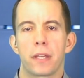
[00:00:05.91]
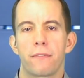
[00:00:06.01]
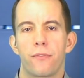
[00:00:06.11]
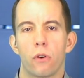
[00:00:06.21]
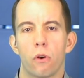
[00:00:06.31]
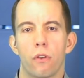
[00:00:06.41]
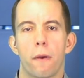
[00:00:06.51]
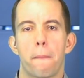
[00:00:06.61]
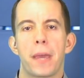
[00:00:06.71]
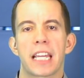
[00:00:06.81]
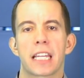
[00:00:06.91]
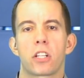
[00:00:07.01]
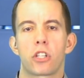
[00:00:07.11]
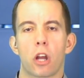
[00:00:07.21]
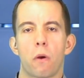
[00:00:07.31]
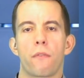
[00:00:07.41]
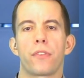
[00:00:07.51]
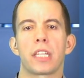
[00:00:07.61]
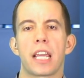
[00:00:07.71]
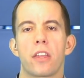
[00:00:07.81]
before the biggest show
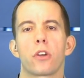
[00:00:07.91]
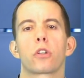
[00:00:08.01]
of the year,